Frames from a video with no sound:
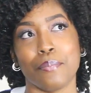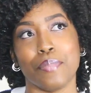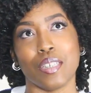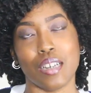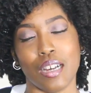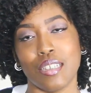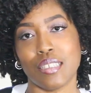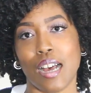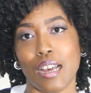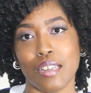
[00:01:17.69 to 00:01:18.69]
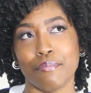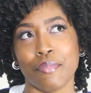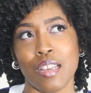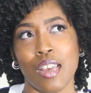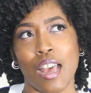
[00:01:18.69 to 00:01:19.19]
because I,
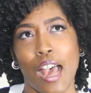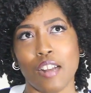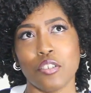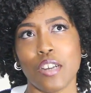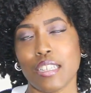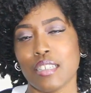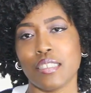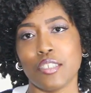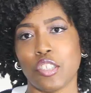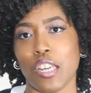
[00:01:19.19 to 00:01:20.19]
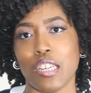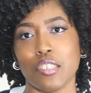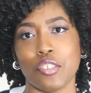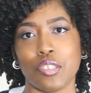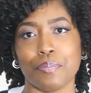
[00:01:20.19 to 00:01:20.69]
I don't know, I guess they
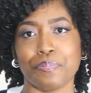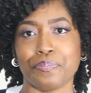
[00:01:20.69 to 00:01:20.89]
changed